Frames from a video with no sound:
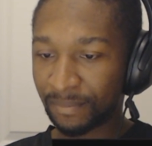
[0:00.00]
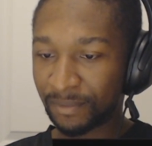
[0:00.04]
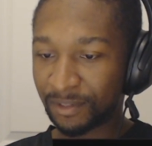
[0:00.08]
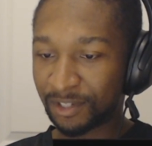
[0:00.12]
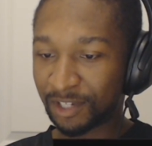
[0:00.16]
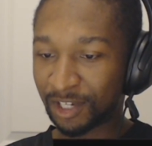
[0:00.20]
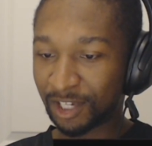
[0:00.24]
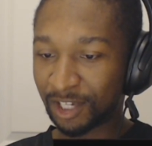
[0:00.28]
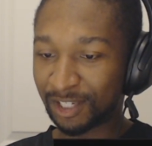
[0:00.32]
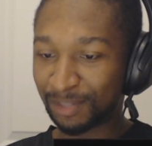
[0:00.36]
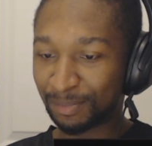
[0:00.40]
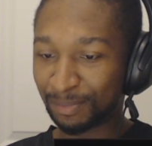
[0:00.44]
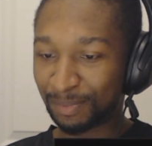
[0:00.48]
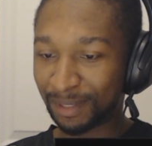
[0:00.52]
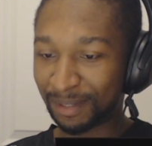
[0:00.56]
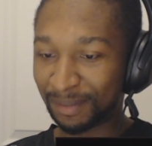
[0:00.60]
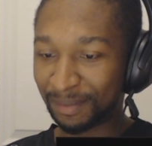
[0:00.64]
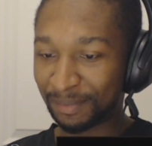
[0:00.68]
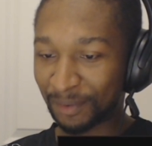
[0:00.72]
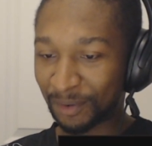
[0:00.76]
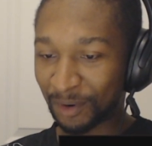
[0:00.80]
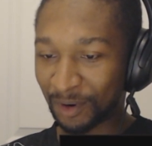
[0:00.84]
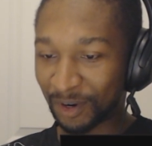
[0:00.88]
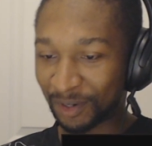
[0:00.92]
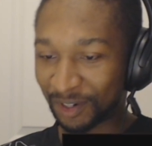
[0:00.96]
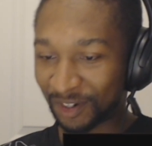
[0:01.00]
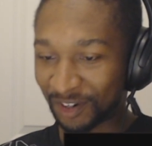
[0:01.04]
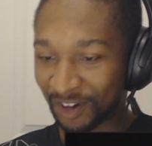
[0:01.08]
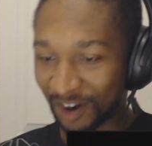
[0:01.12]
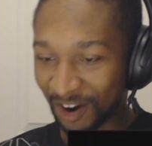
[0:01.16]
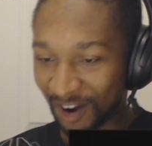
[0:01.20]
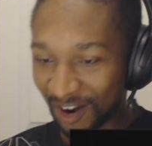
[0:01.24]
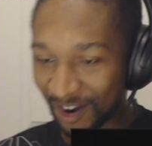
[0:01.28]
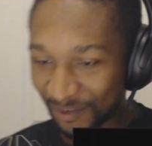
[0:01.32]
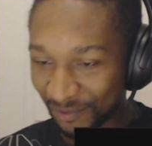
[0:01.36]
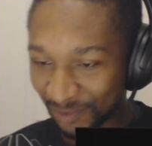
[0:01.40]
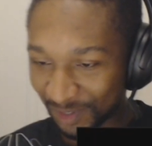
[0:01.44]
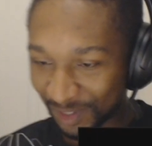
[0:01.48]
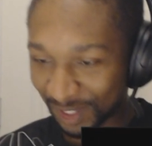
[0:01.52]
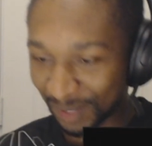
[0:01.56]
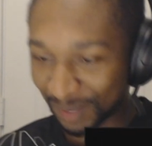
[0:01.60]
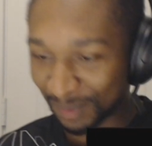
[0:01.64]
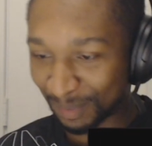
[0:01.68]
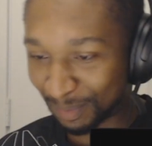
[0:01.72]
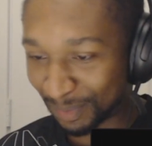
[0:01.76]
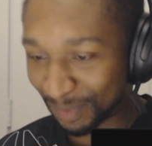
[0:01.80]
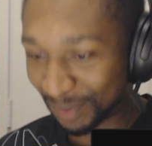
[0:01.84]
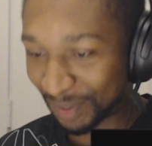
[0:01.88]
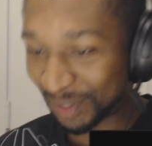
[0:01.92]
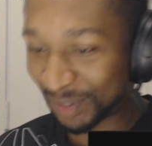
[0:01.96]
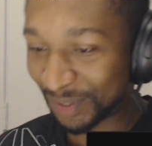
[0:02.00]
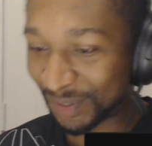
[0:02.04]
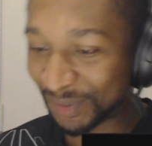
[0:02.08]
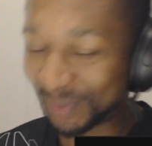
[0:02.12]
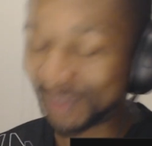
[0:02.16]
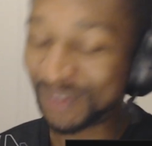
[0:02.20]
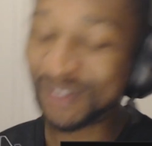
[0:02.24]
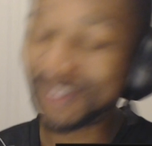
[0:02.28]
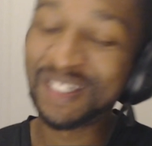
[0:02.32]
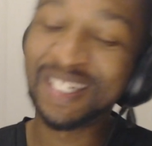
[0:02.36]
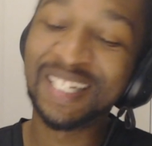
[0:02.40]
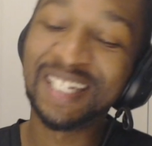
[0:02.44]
just be more confident, bro.